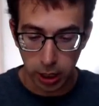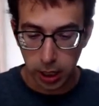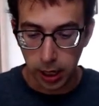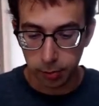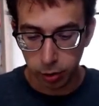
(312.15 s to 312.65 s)

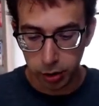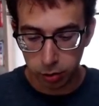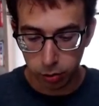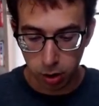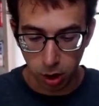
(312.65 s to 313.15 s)
I'm going
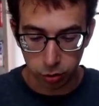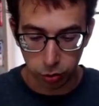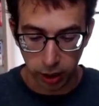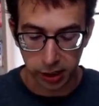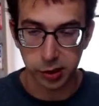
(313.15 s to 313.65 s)
to
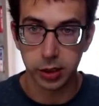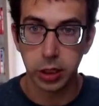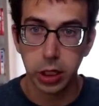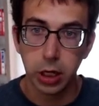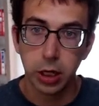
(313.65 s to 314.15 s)
contrast
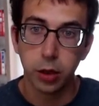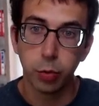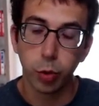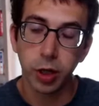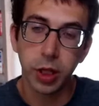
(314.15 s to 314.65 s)
the
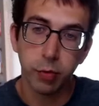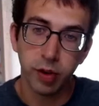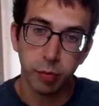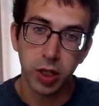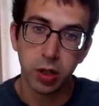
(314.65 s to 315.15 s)
work that we've
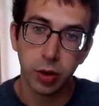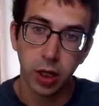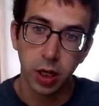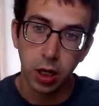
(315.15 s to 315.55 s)
been doing